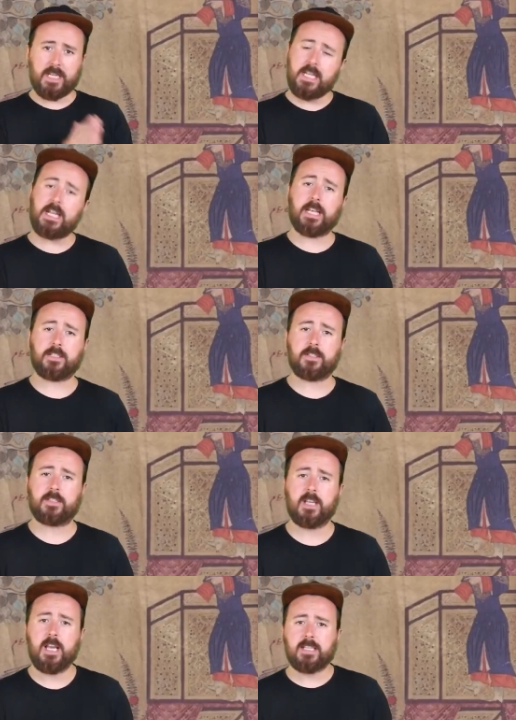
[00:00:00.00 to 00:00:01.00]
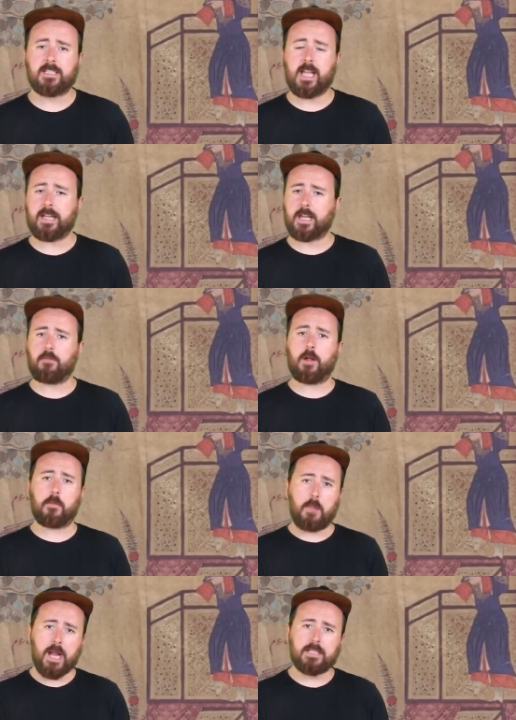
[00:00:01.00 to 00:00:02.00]
teenagers standing around a
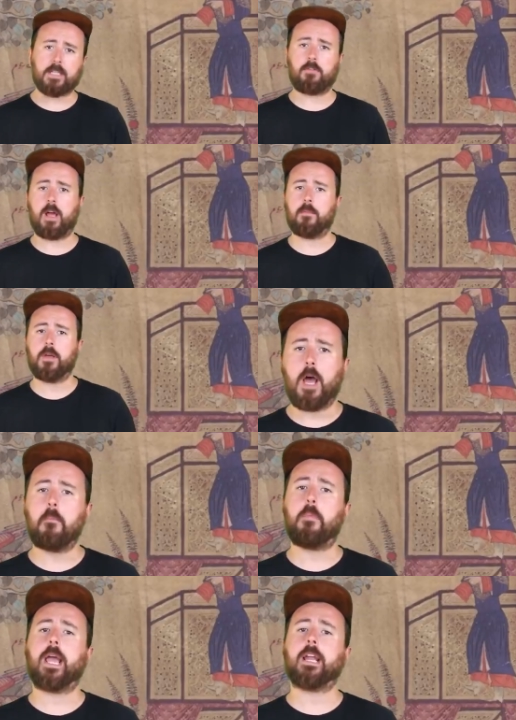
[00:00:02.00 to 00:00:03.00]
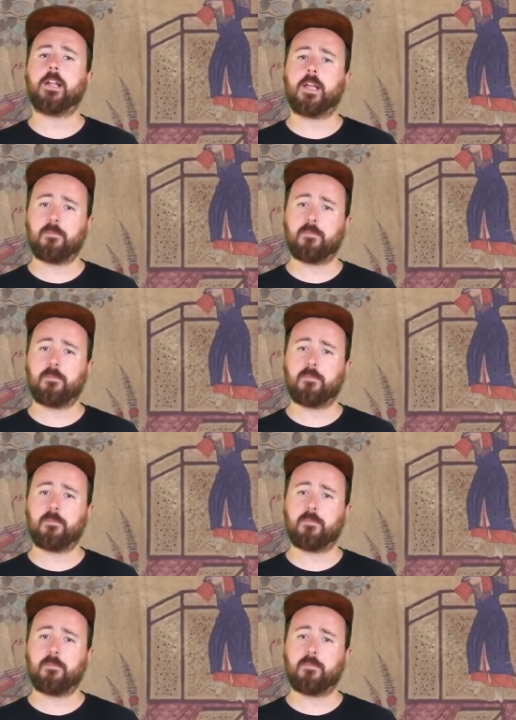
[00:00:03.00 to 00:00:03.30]
pentagram and beckoning